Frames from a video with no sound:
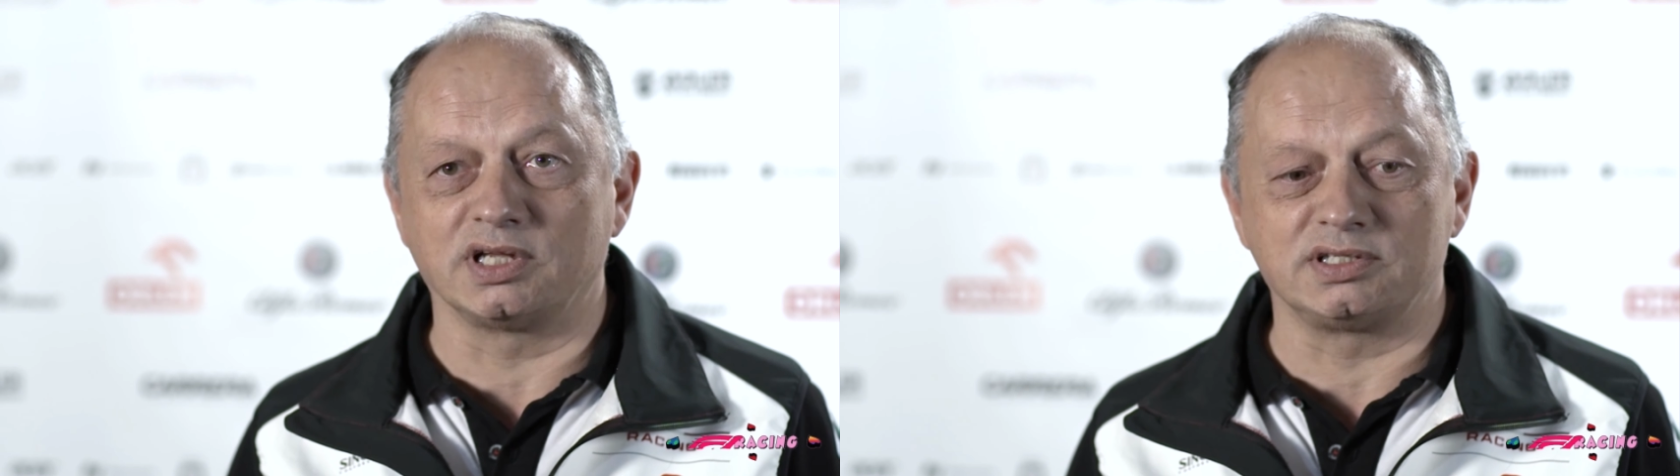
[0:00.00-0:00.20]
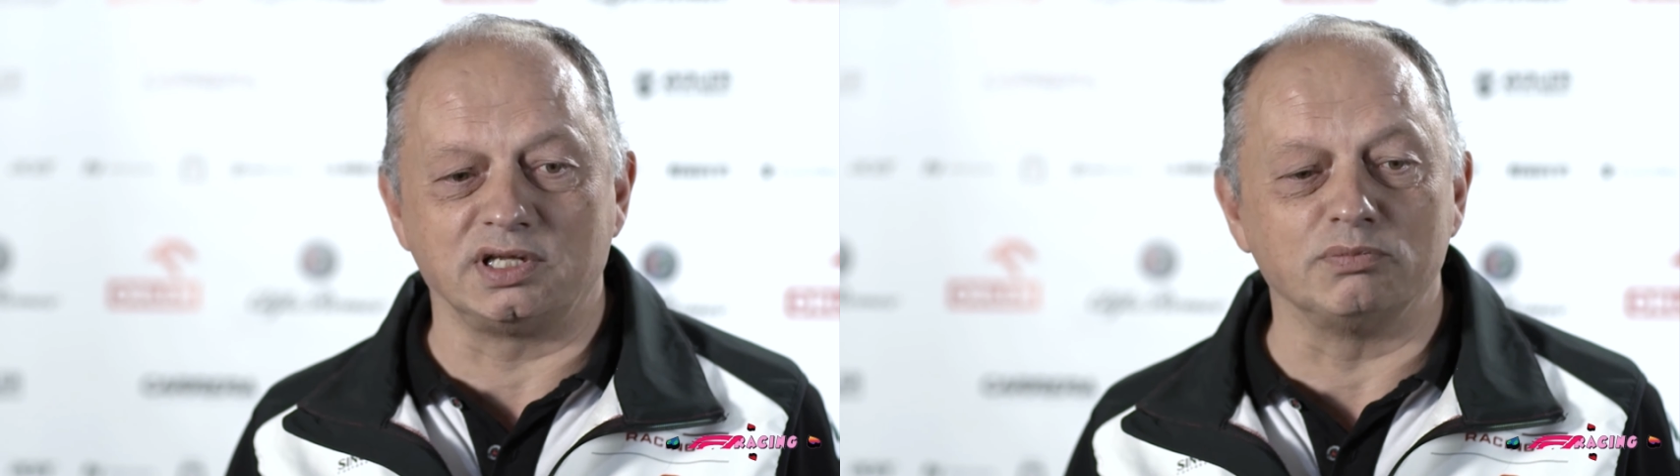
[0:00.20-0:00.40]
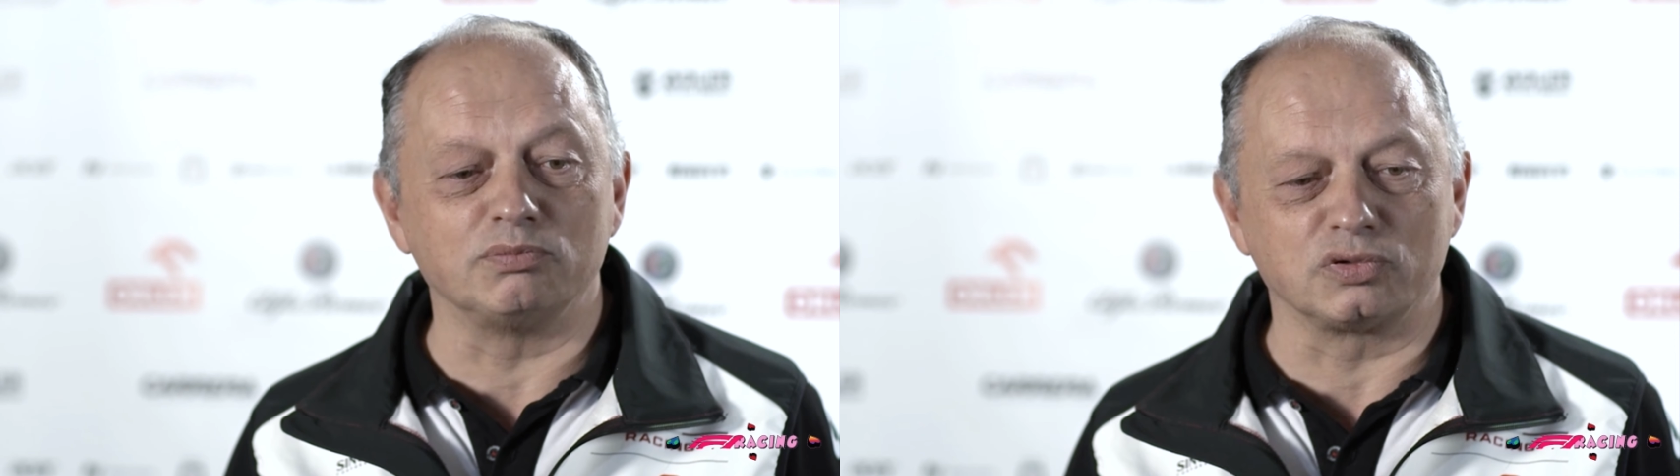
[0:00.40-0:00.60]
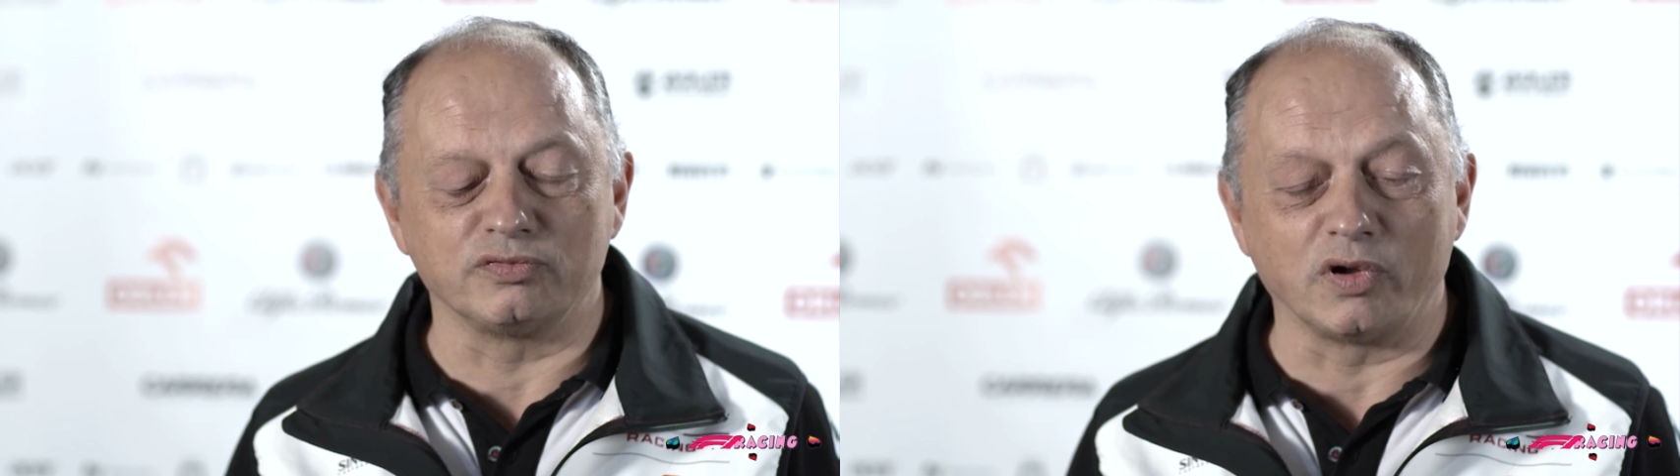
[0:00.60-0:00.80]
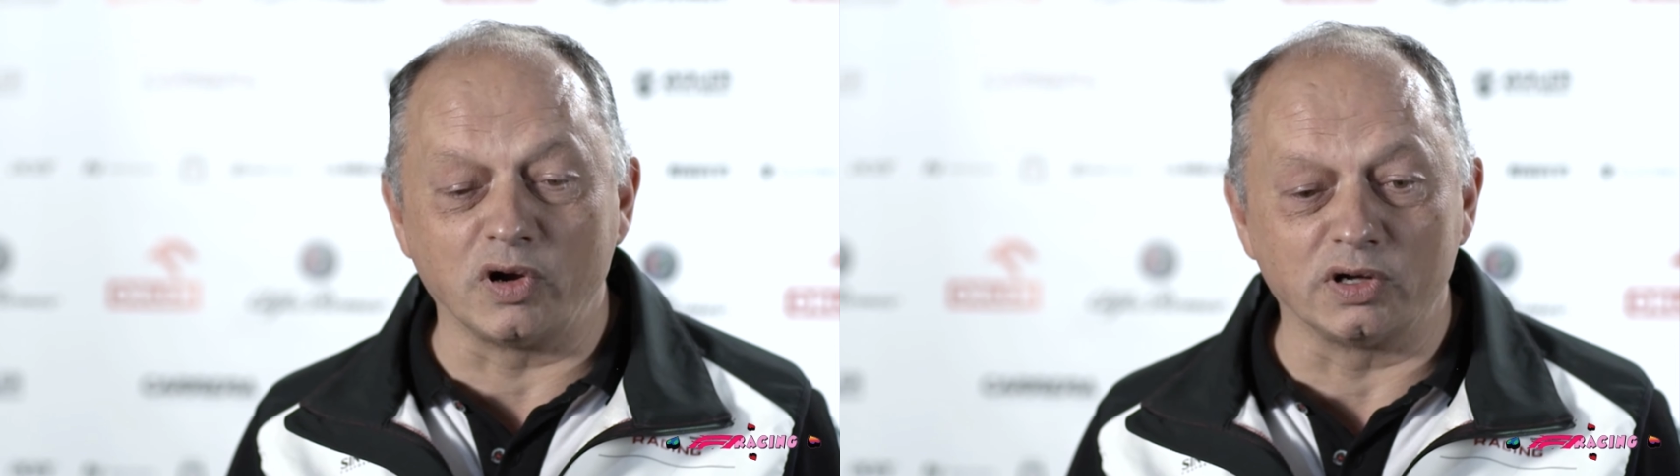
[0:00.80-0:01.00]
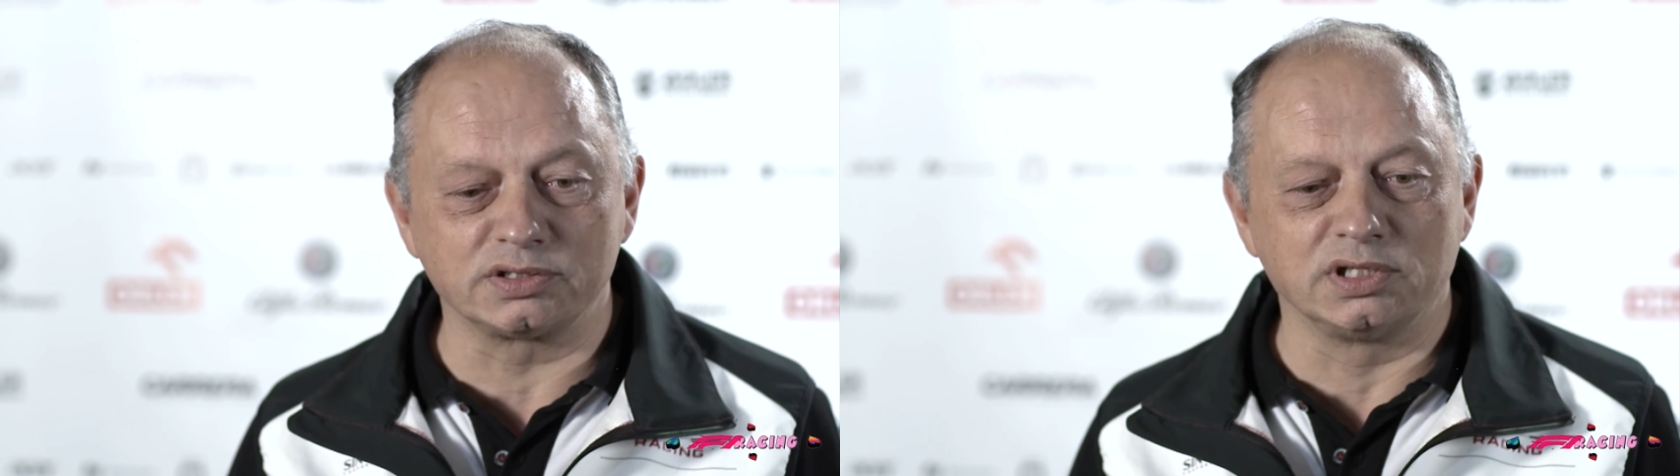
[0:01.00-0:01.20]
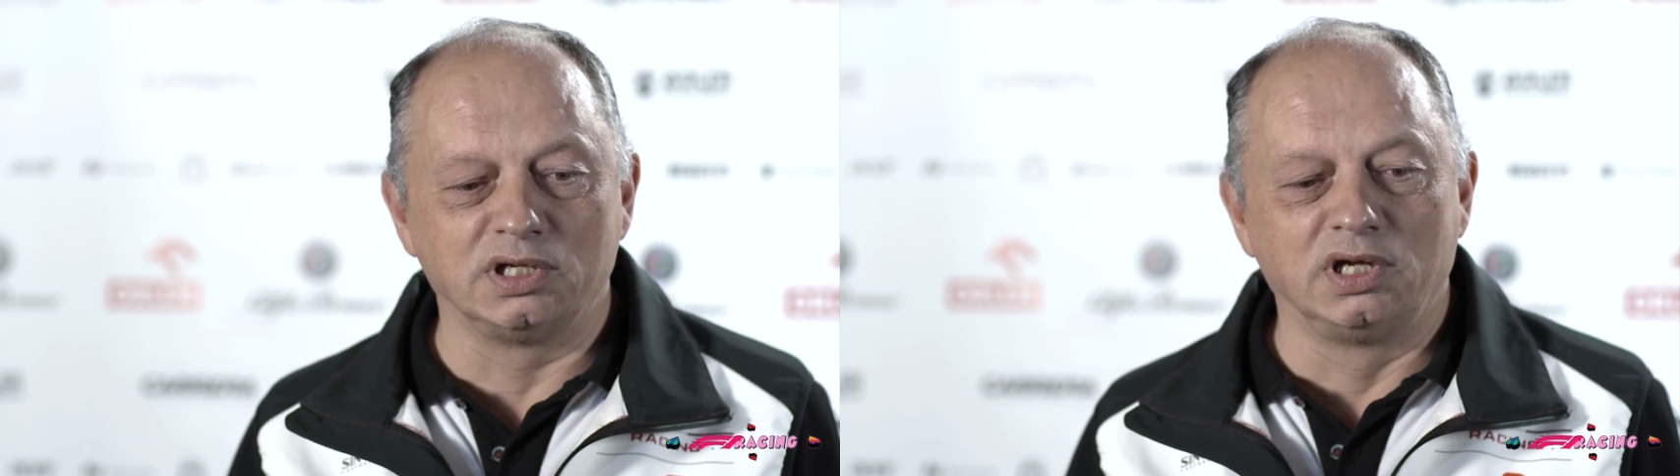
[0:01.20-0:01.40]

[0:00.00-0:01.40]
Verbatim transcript: that he improved a lot.